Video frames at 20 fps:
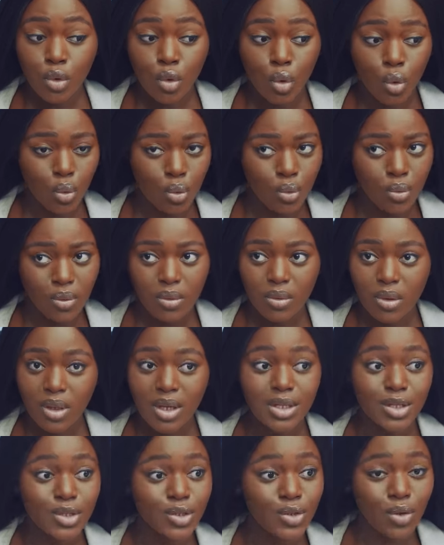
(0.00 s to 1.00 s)
No,
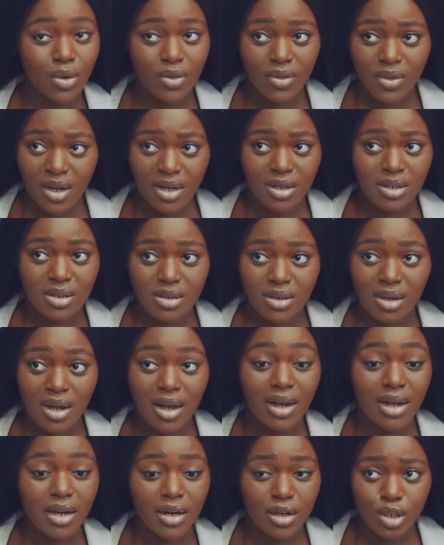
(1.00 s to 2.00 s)
it's not that,
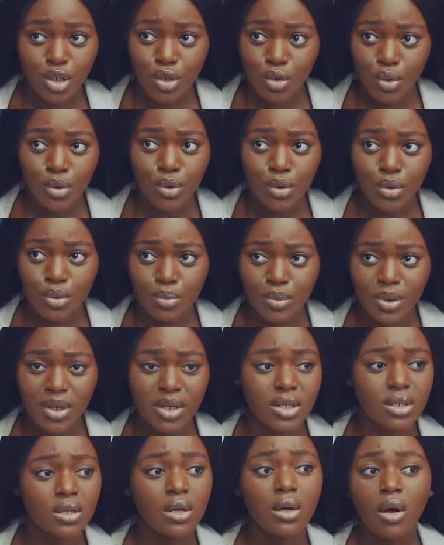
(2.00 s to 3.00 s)
I can assure you.
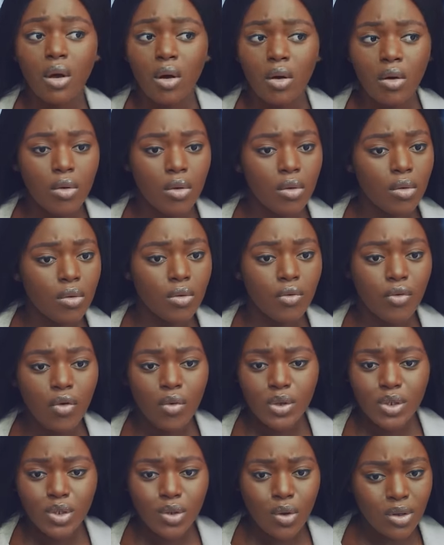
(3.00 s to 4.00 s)
Because we've
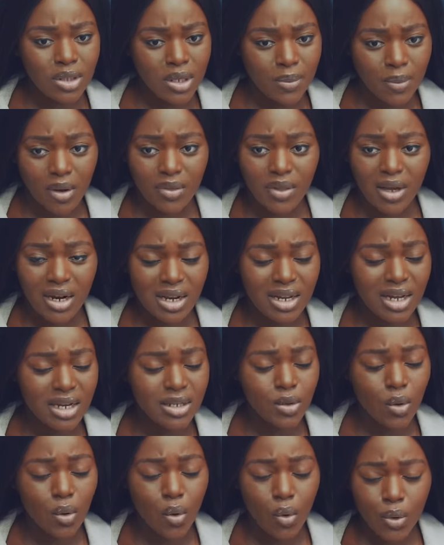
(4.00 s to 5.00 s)
always talked about that and he
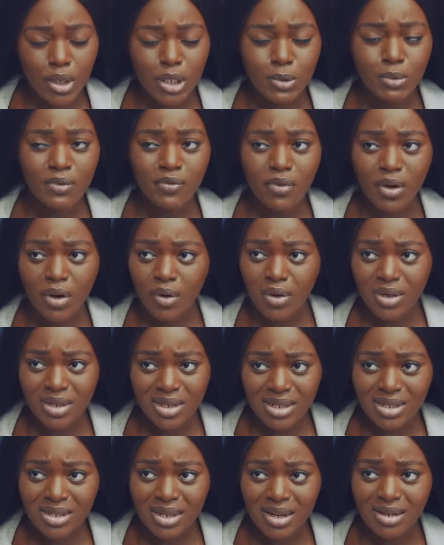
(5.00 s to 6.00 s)
has always been very
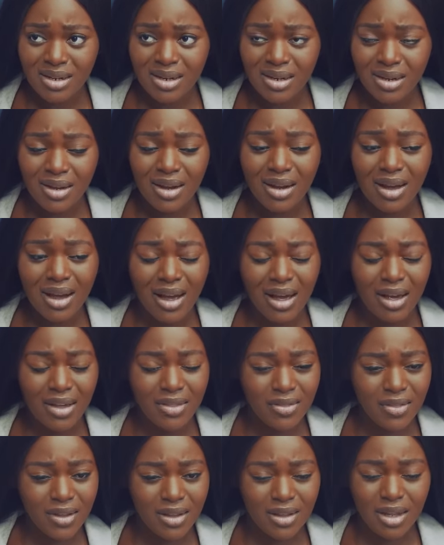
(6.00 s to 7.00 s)
understanding. I
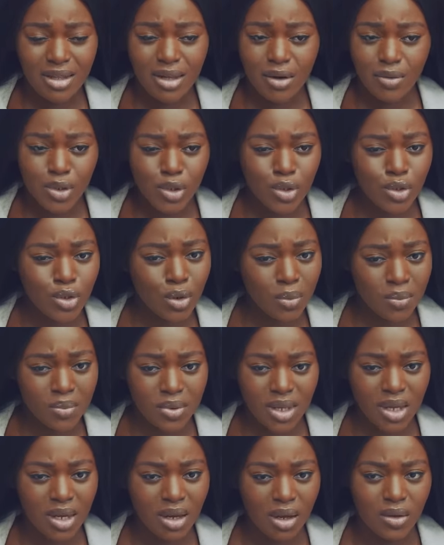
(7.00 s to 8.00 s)
think that there is
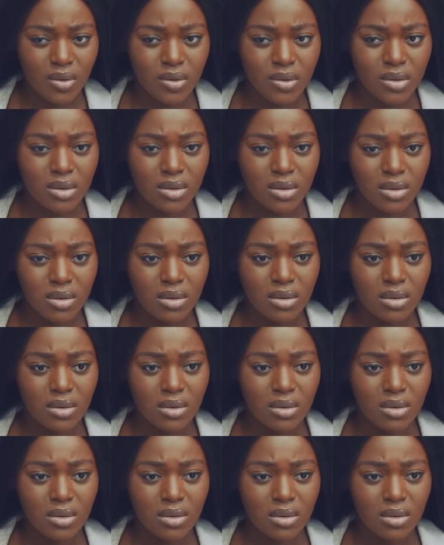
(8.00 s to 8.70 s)
something else.